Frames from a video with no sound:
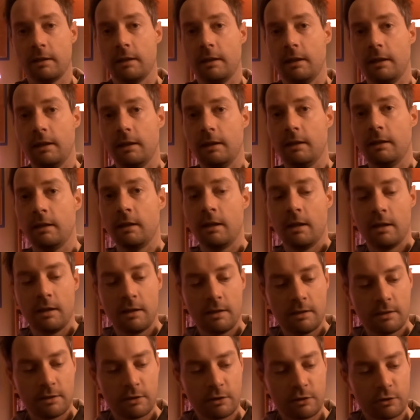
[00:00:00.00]
a
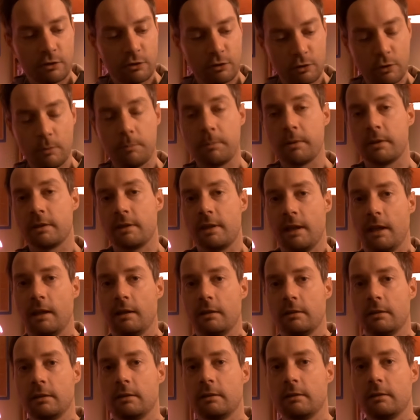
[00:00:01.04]
super
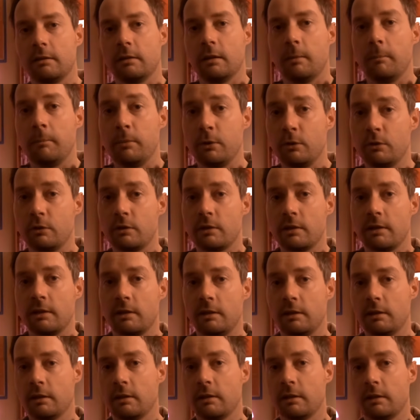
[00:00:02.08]
technical boot that
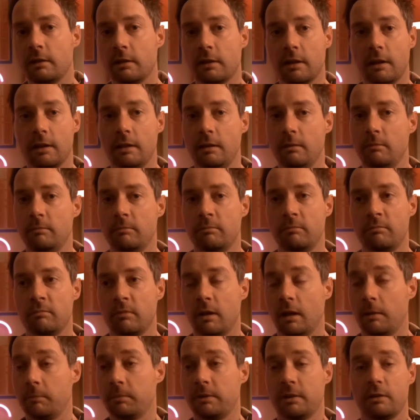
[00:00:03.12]
you can climb
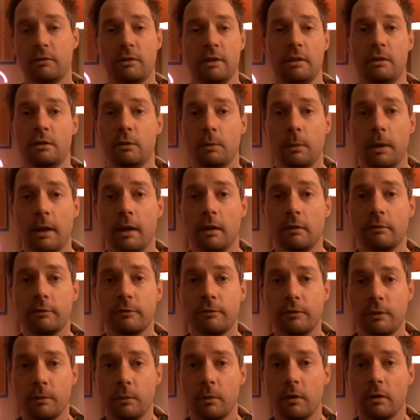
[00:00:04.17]
up to grade 12 if
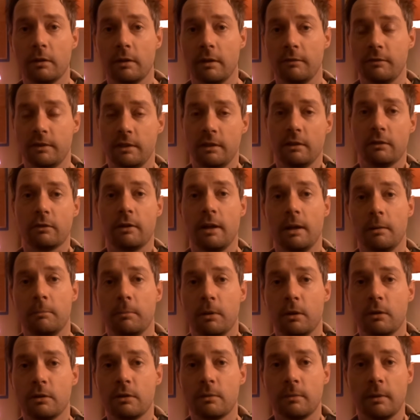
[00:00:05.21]
you want. I've seen Greg
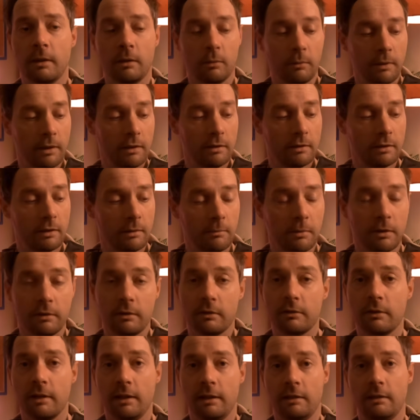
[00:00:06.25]
Boswell wearing them on
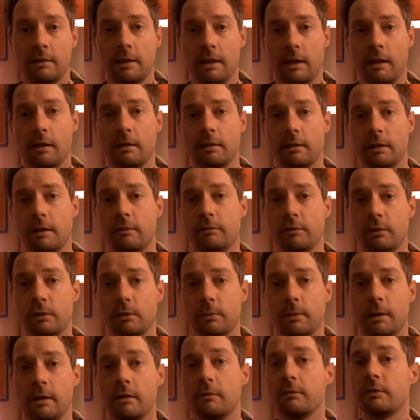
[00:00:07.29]
grade 10, 11,
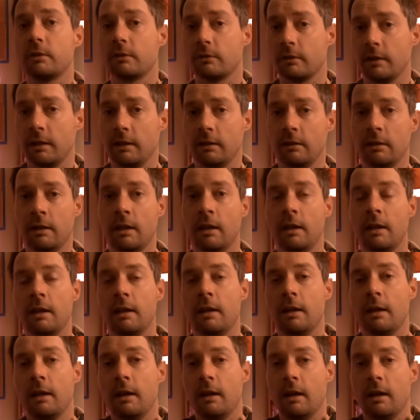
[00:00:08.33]
12 terrain.
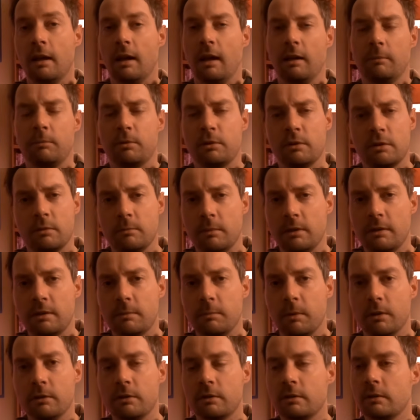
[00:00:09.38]
I presume he's
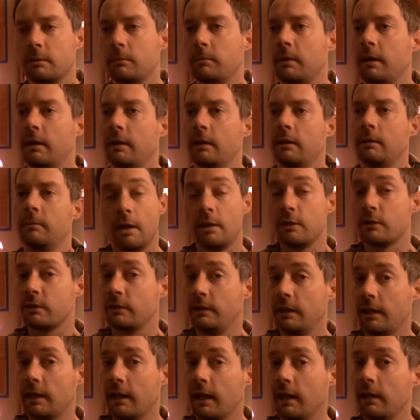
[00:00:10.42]
sponsored by them. So
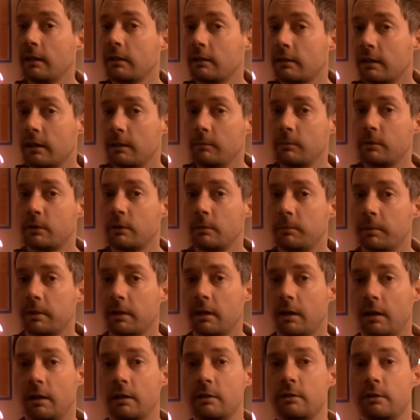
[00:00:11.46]
you can climb super
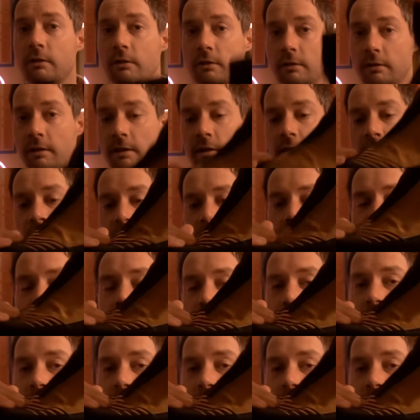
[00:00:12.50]
hard, you know, they're